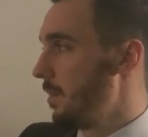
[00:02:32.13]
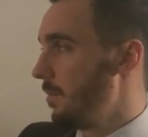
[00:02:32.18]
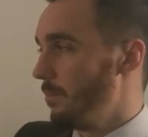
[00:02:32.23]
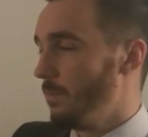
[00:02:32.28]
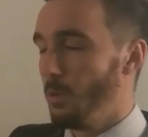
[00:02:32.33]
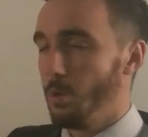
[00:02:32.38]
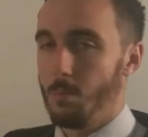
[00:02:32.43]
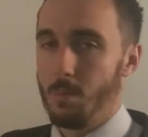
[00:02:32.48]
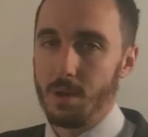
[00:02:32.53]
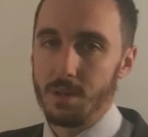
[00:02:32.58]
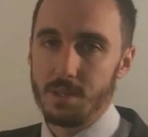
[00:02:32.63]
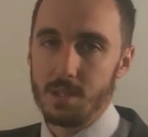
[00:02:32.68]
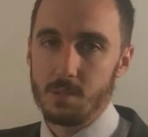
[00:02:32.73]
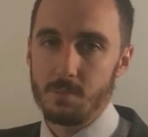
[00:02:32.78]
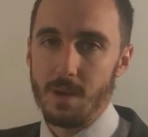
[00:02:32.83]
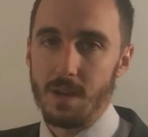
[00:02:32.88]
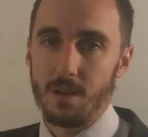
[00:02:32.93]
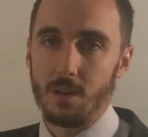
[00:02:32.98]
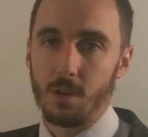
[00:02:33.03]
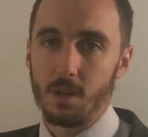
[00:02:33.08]
more money to
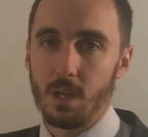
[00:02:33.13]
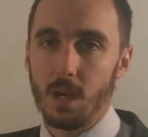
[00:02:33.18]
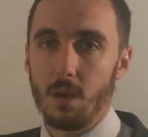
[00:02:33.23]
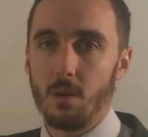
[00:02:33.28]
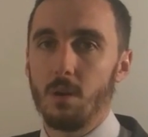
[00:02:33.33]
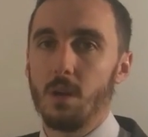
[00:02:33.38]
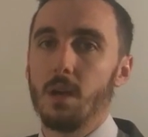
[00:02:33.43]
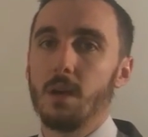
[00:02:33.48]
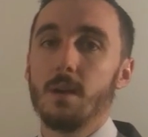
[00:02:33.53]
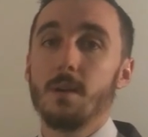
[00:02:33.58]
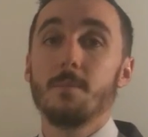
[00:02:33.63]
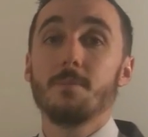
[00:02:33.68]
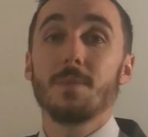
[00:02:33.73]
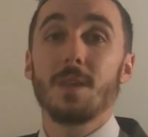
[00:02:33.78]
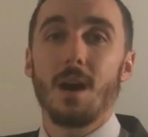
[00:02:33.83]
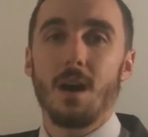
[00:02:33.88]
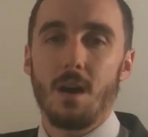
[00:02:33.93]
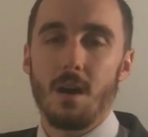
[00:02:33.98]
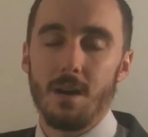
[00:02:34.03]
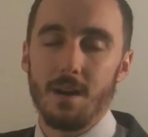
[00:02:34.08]
spend on cola,
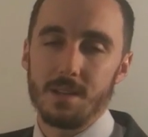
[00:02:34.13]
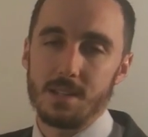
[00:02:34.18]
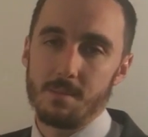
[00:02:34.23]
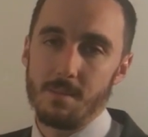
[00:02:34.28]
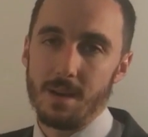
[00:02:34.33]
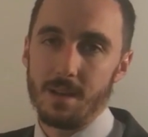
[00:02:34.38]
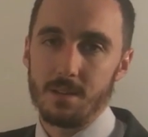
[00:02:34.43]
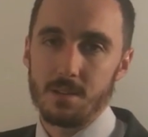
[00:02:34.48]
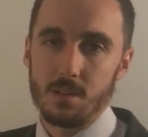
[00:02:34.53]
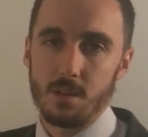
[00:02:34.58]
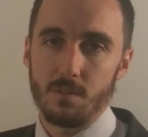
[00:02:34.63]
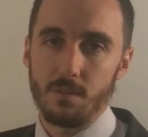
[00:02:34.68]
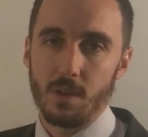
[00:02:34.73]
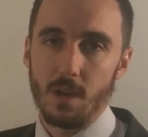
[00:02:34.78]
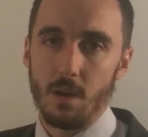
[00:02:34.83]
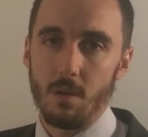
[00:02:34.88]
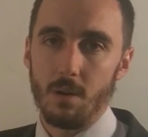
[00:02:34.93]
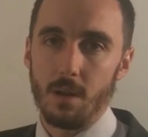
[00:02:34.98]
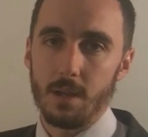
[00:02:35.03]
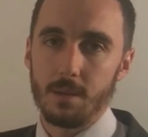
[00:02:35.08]
higher demand of
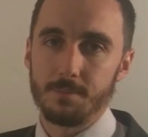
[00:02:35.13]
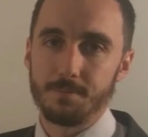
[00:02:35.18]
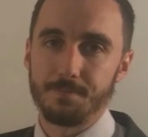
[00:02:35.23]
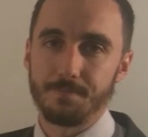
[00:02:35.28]
cola.